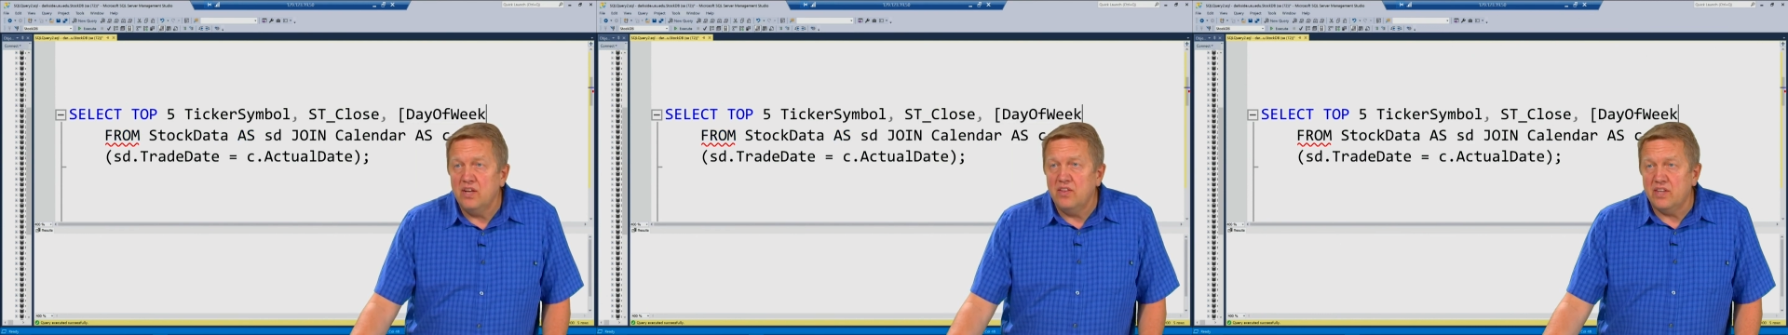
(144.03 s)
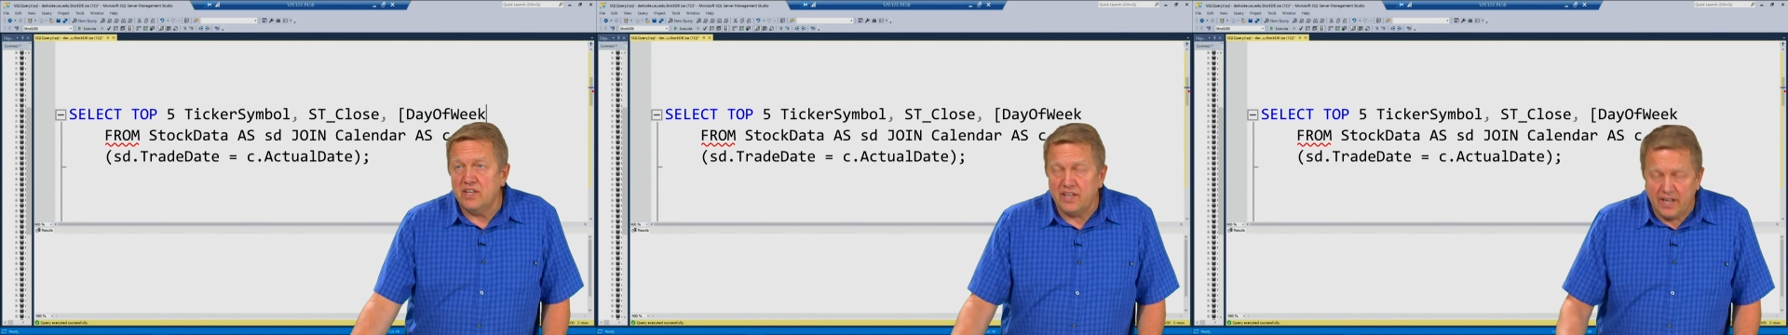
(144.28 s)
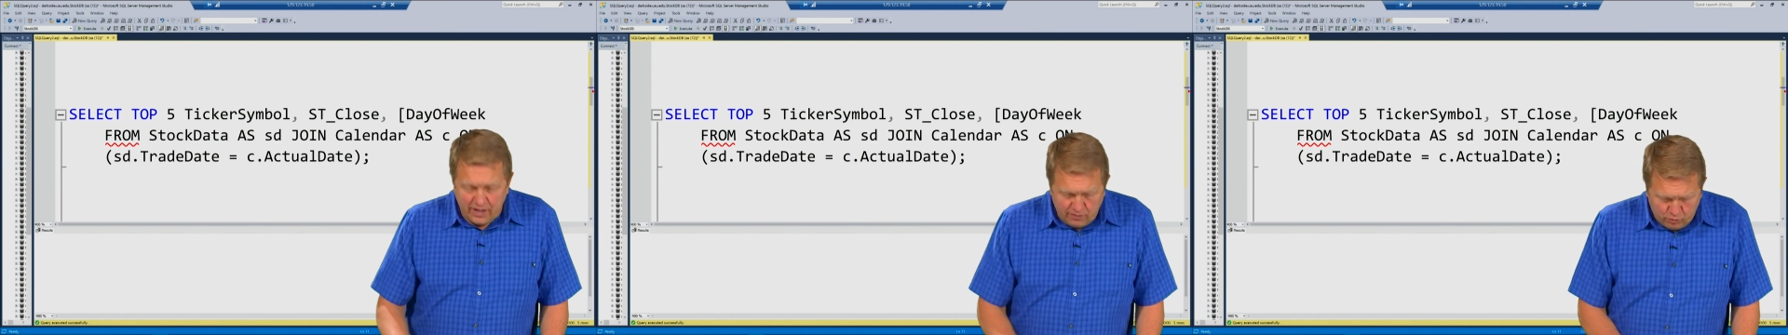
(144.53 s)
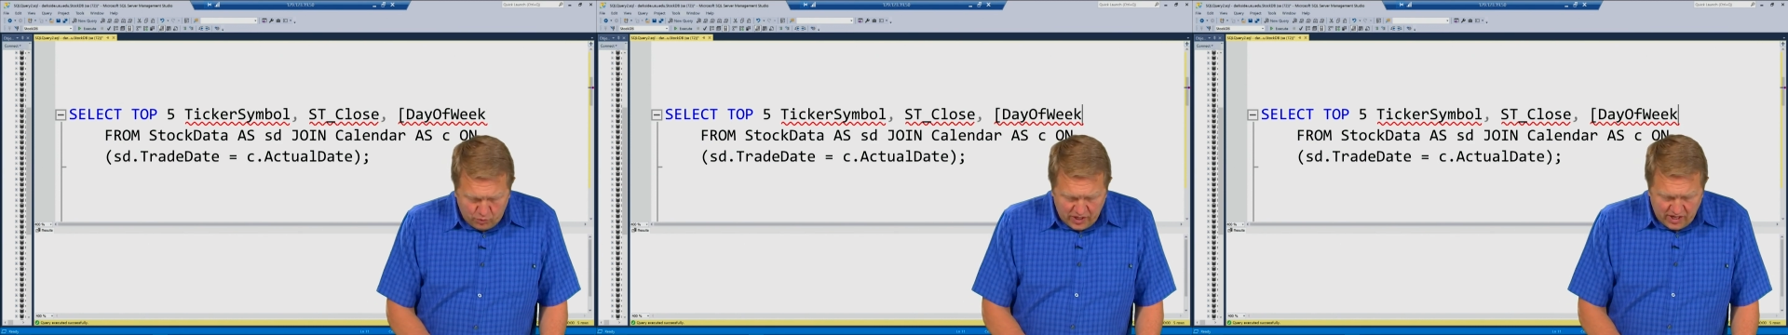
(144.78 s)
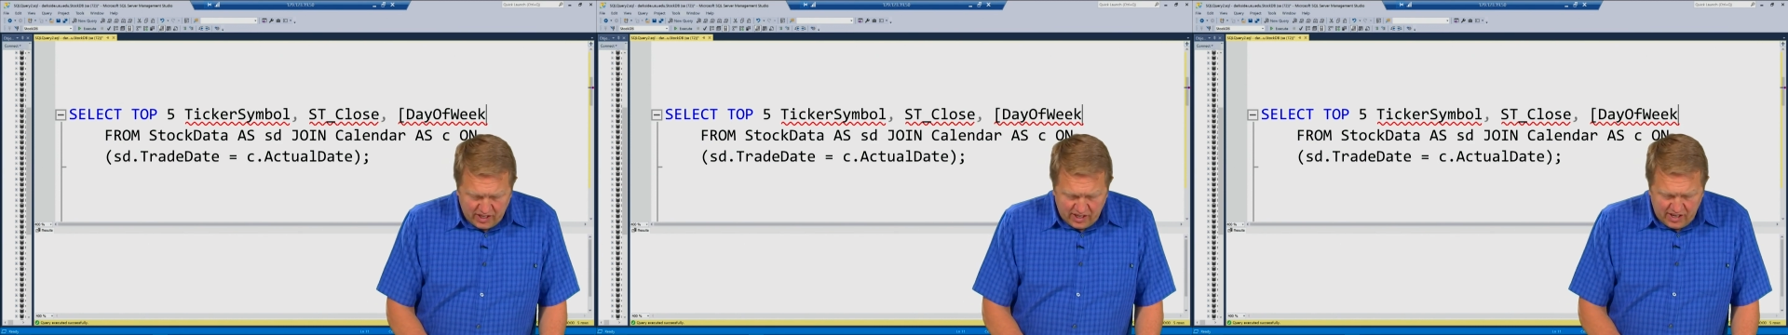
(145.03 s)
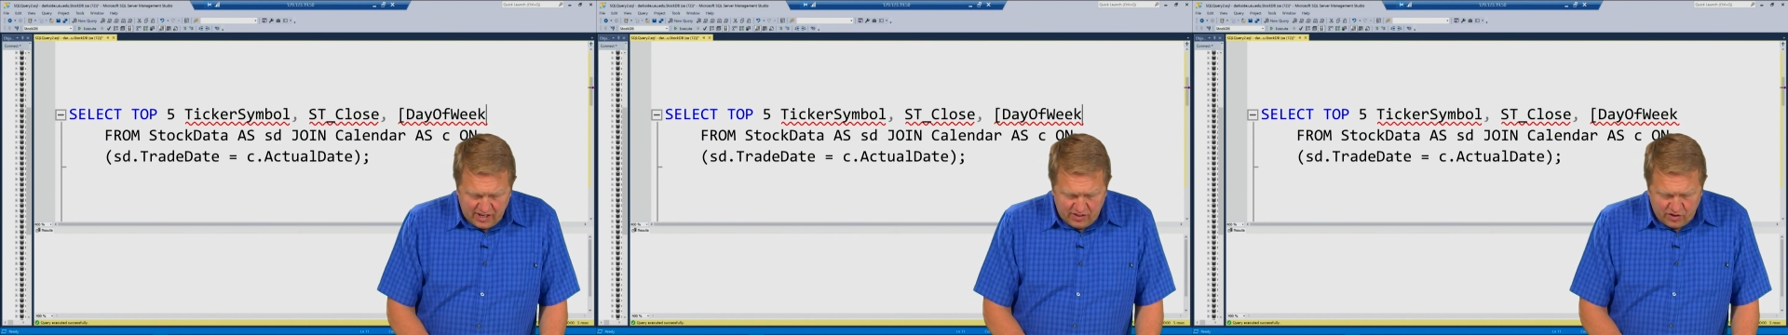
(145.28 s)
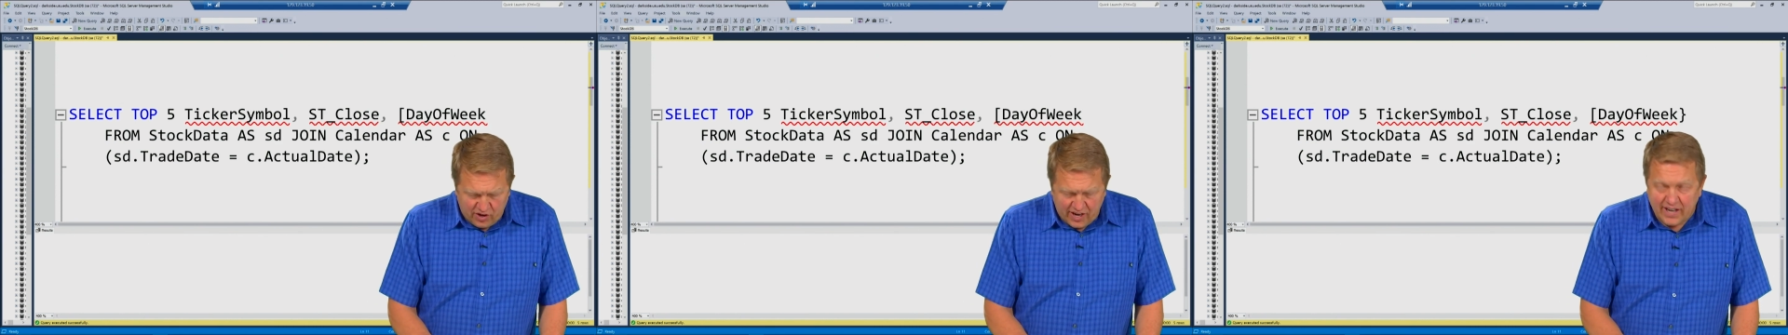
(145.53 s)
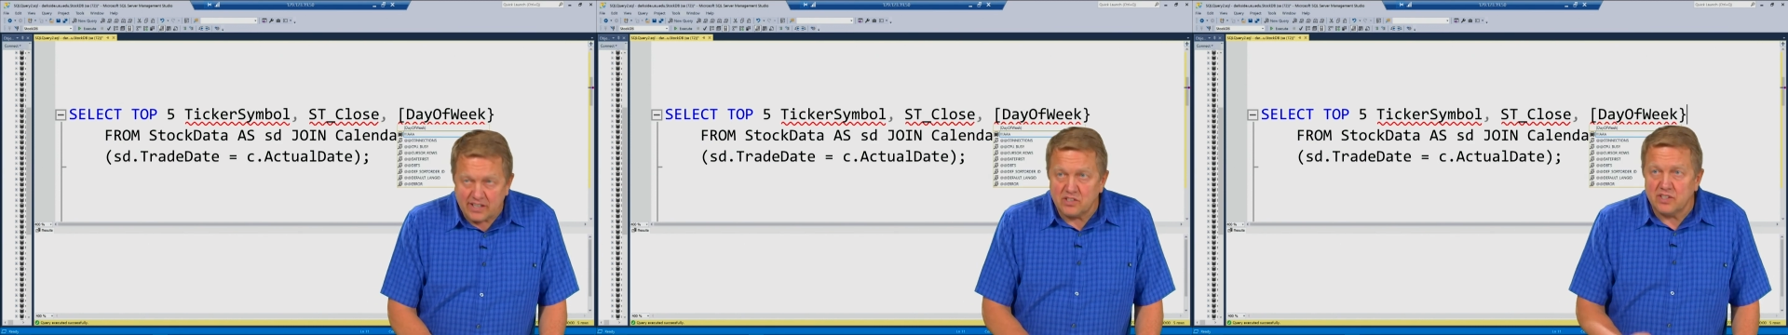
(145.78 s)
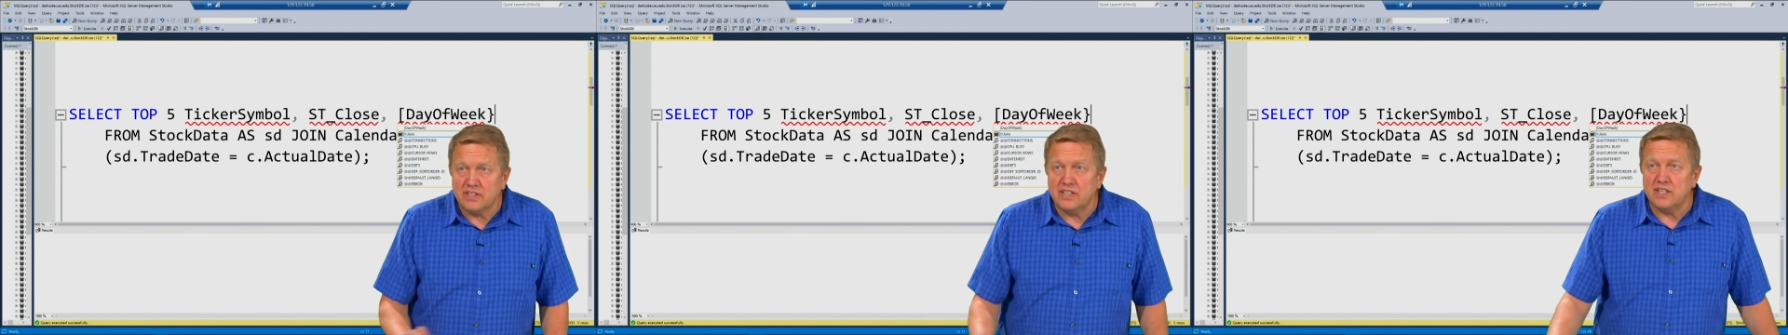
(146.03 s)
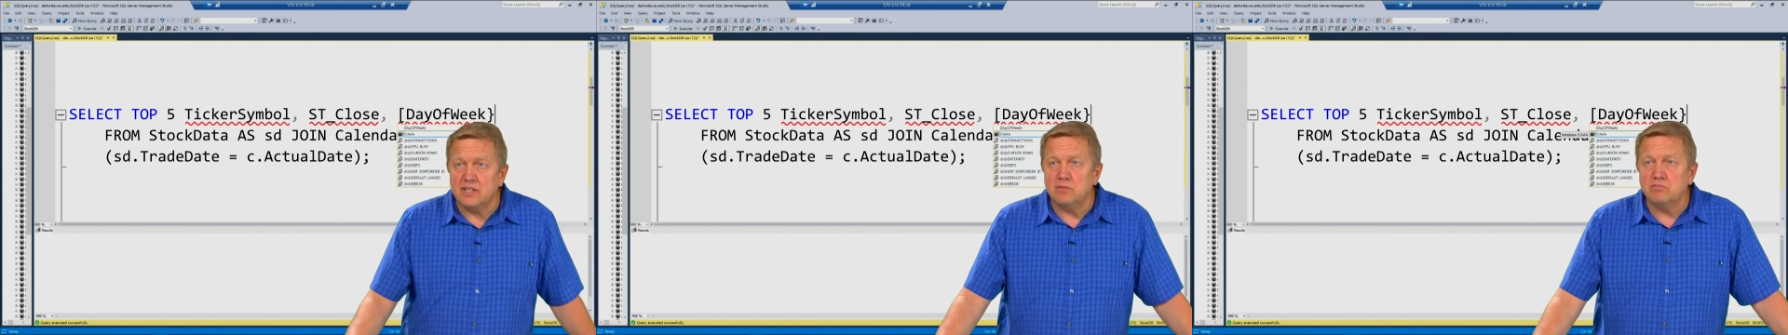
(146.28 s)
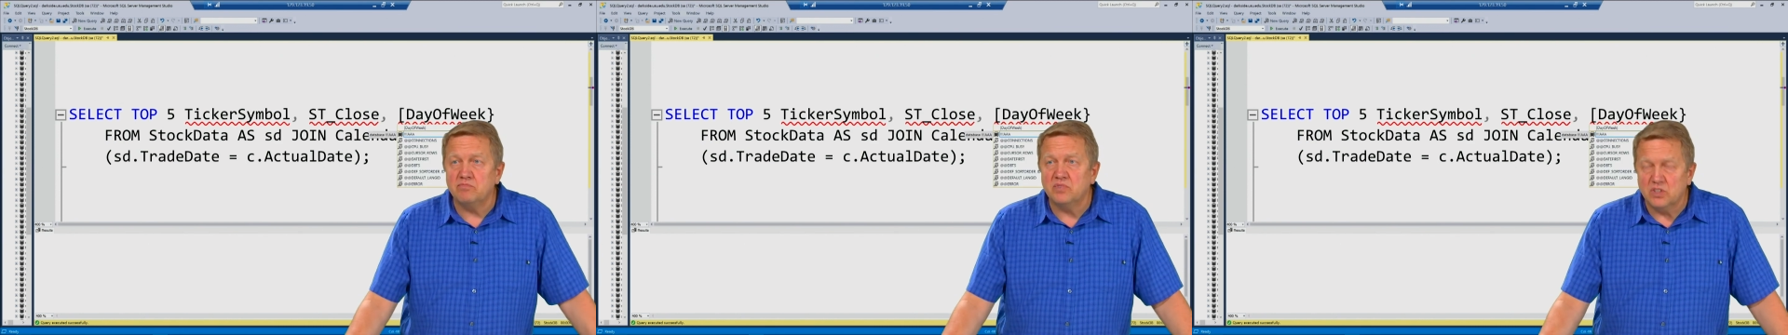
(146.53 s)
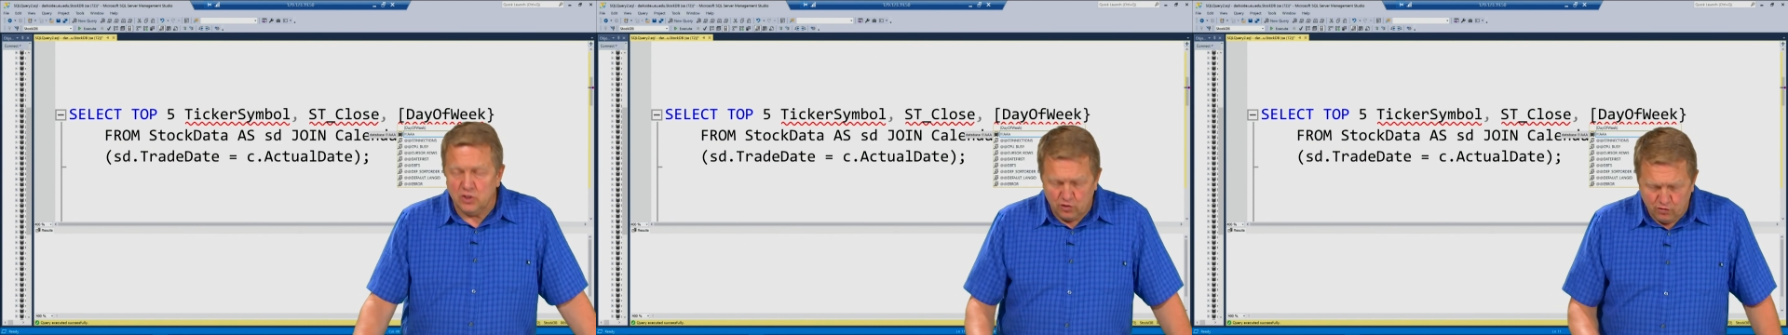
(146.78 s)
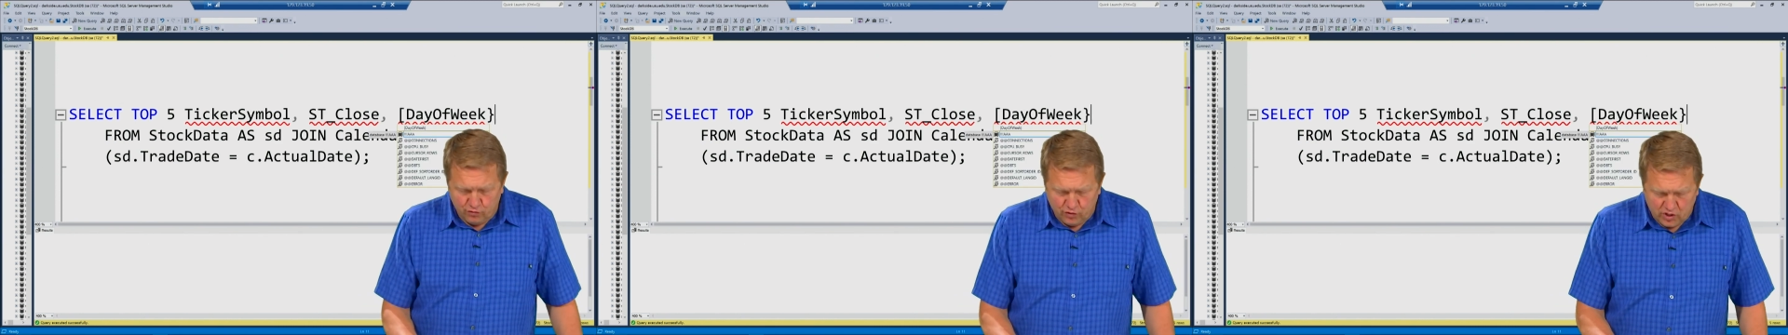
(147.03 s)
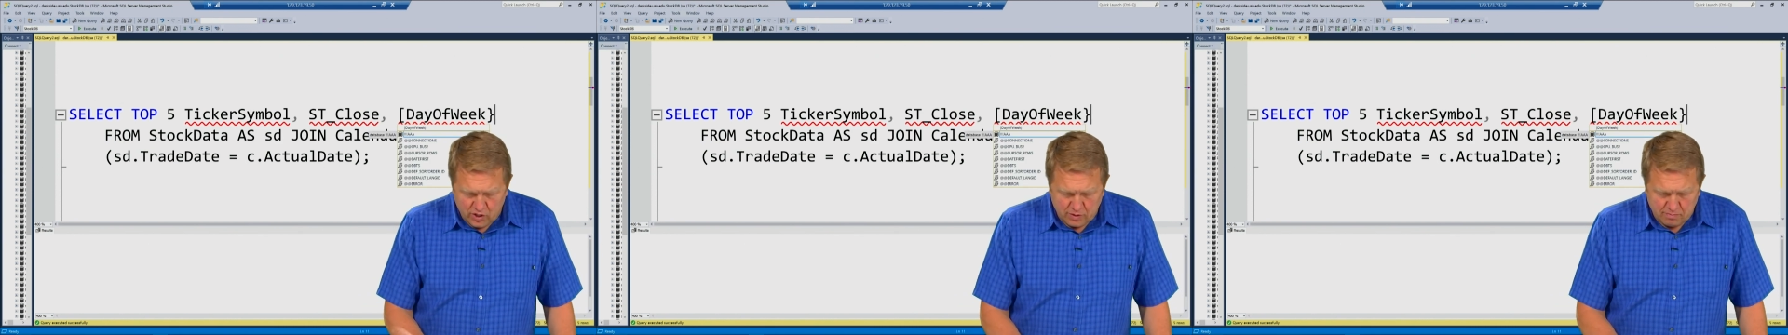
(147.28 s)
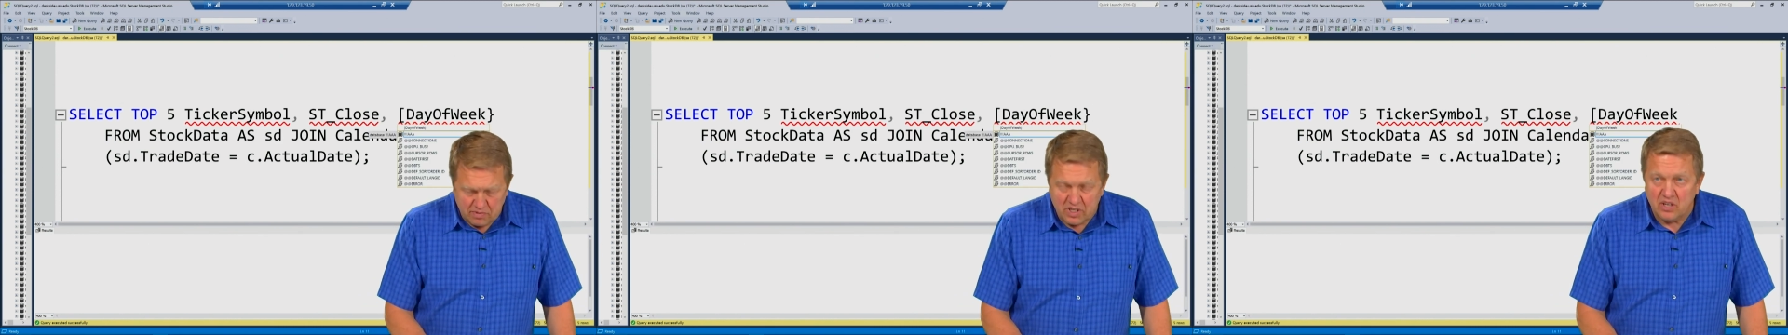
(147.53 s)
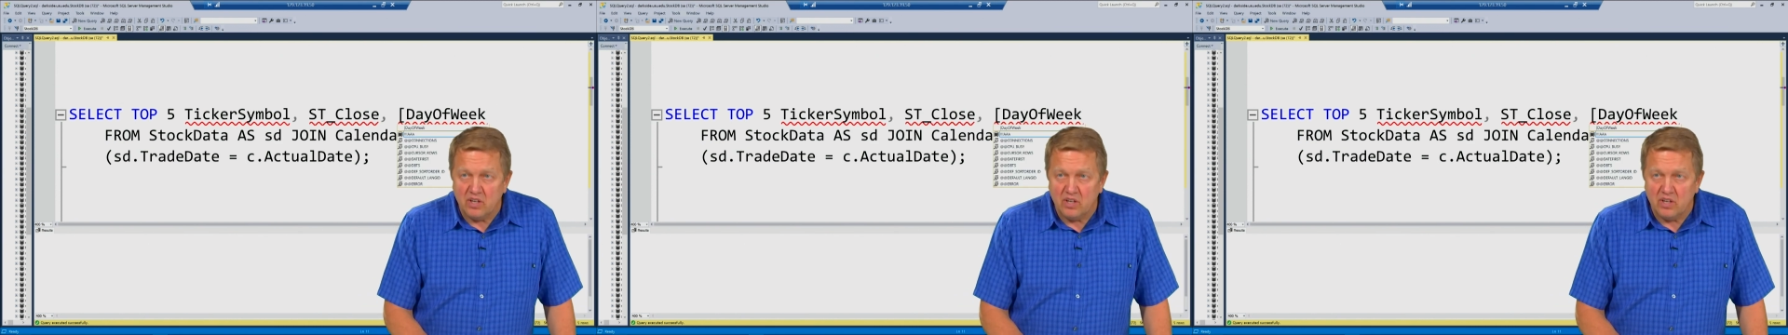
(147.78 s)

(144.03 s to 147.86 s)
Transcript: that day of week either has to come from